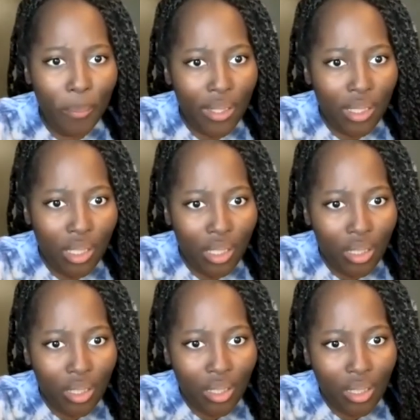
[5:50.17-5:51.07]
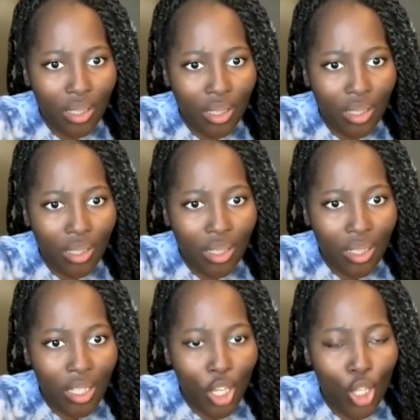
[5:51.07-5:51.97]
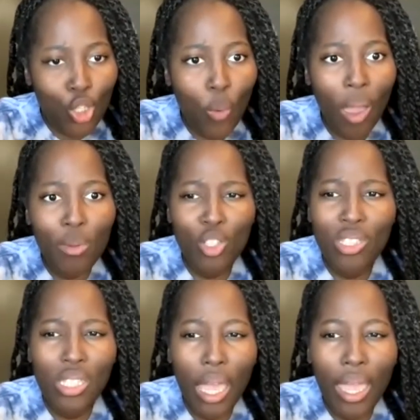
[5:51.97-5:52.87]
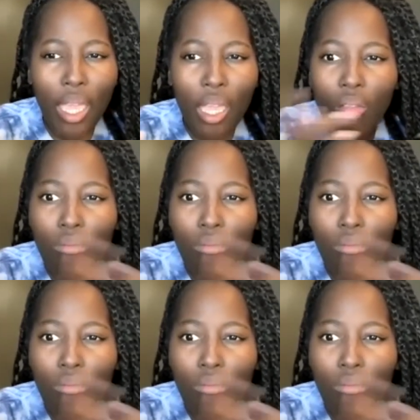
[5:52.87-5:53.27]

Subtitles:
person. So I was just like,